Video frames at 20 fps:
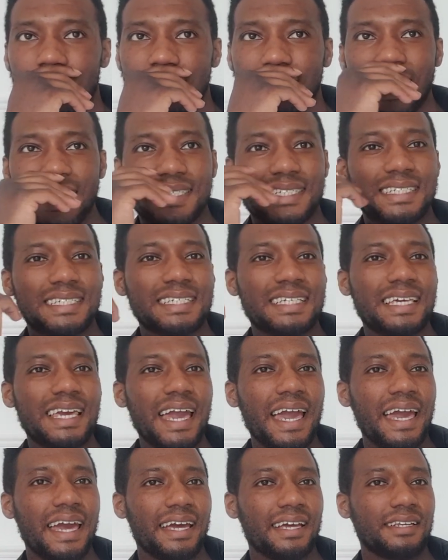they're
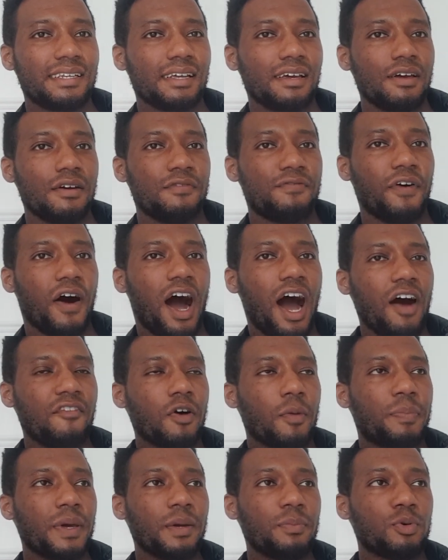scared for
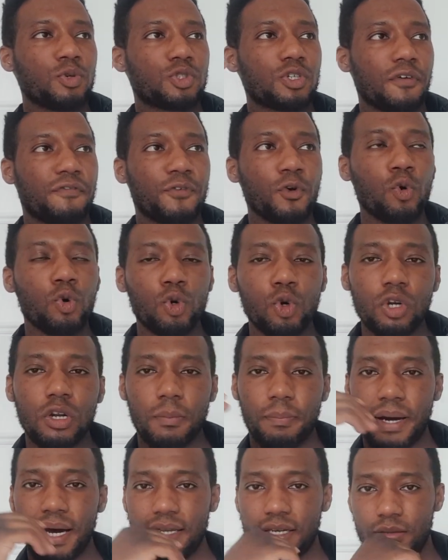other people to feel good
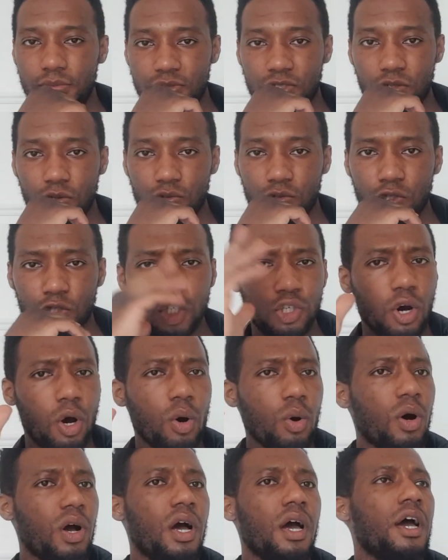about themselves. You
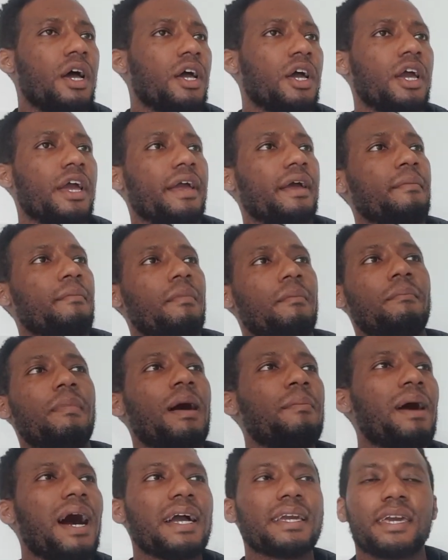know,
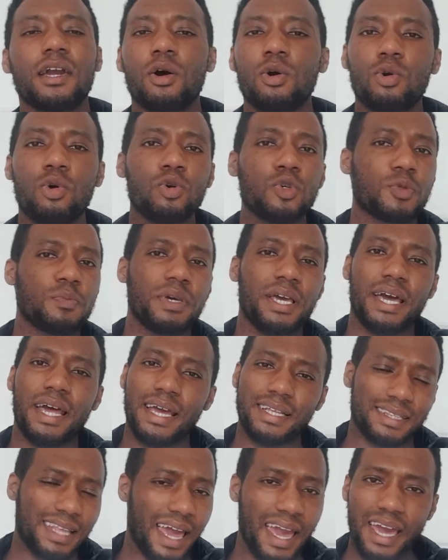my girl calls me
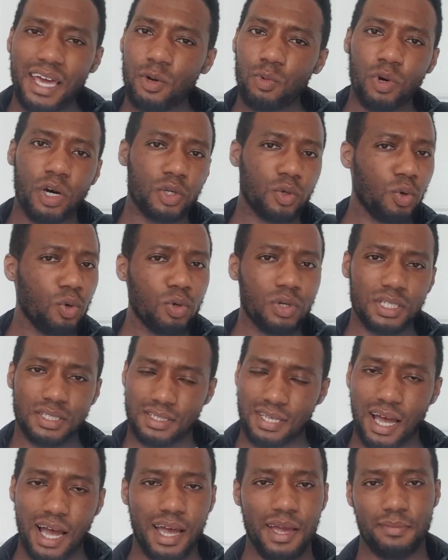the N-word all the
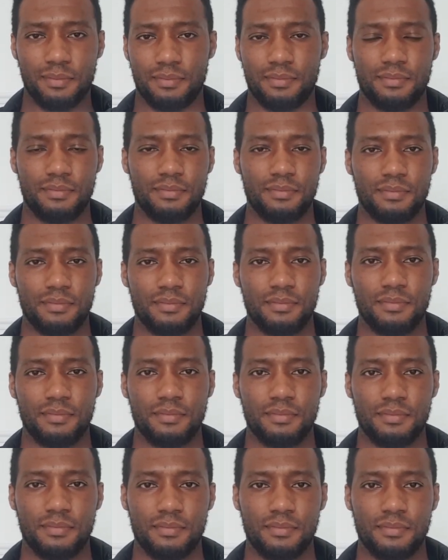time.
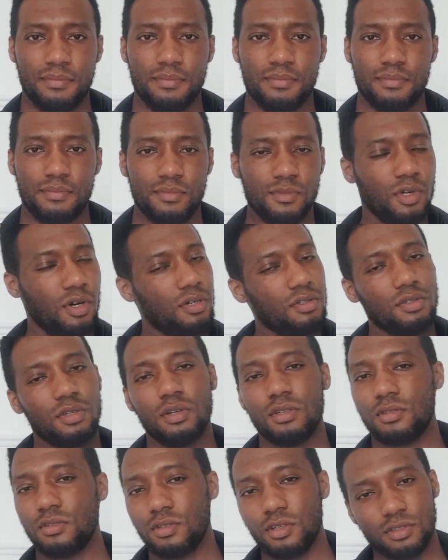
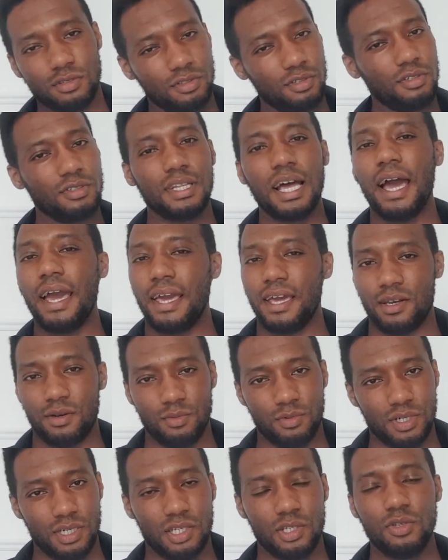Not that
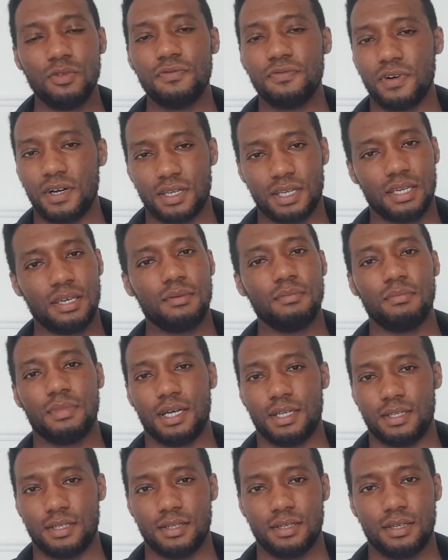N-word. Are you fucking
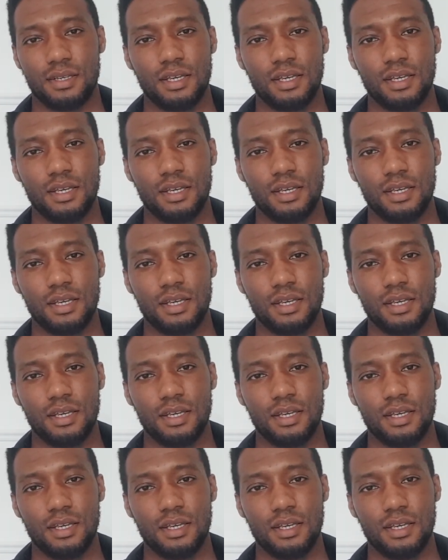mad?